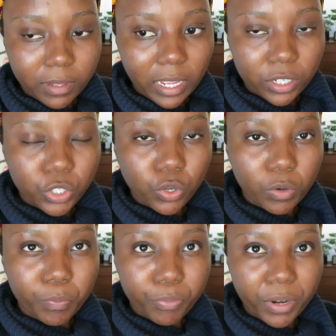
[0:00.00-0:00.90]
like
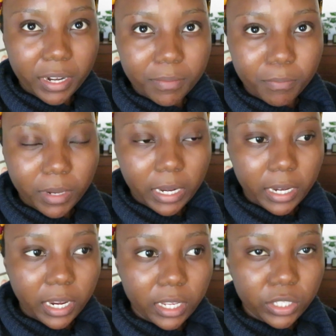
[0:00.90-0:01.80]
shortbread
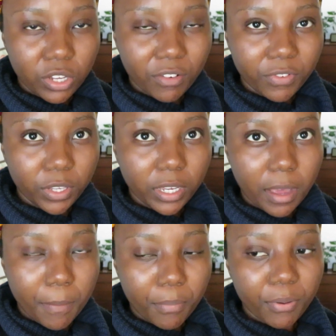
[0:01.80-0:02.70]
millionaire toffee
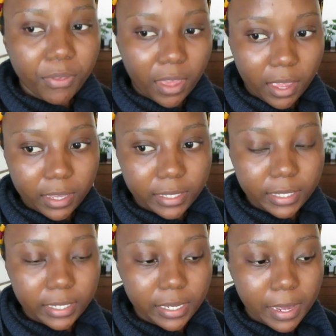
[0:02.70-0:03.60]
cup
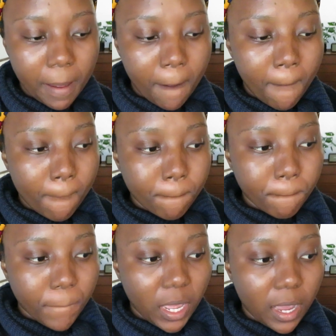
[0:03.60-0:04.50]
things,
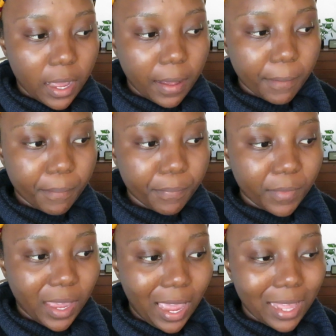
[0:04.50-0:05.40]

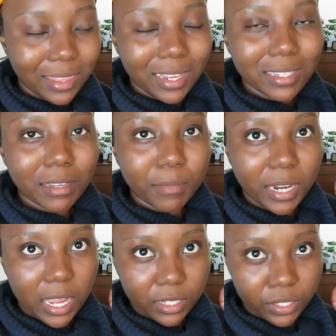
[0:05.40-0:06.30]
and then
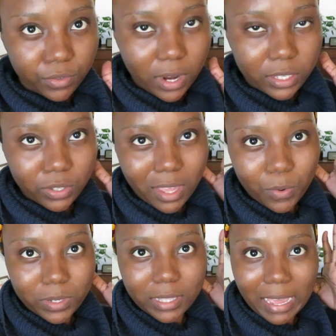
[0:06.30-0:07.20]
some nuts, right? So
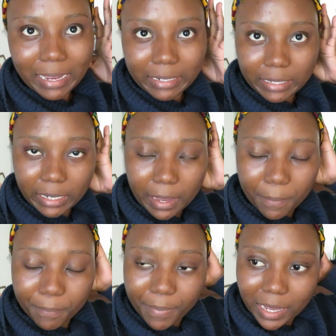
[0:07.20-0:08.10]
that was the
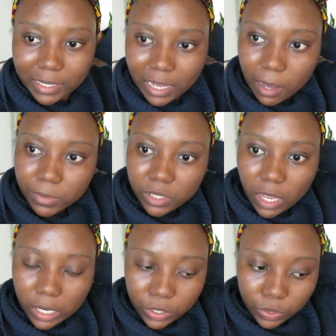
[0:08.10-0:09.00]
idea, but I'm
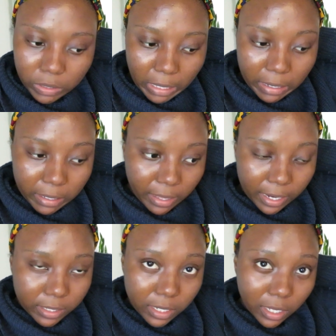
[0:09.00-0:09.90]
starting to think
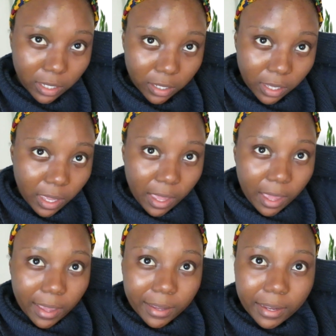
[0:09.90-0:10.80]
that the
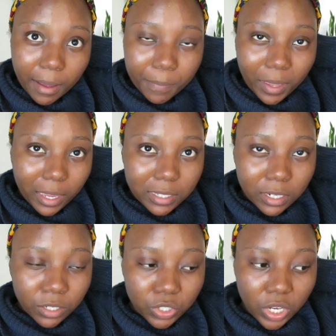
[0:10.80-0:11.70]
cupcakes
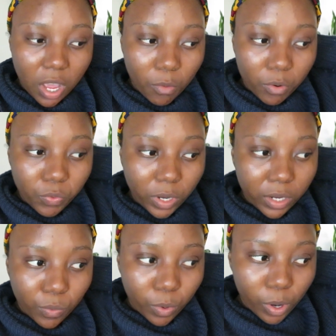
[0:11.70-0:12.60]
in a jar won't
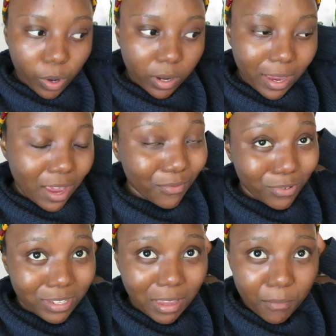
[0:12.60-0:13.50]
really work, and
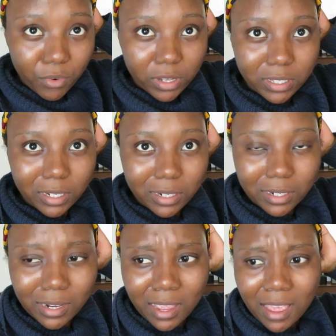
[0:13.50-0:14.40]
for some
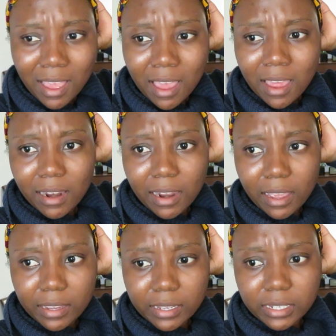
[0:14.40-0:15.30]
reason,
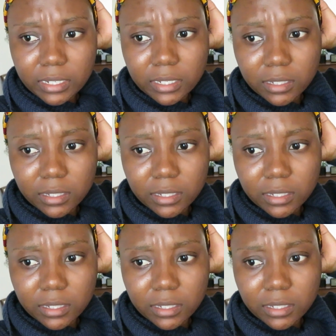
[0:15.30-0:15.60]
like,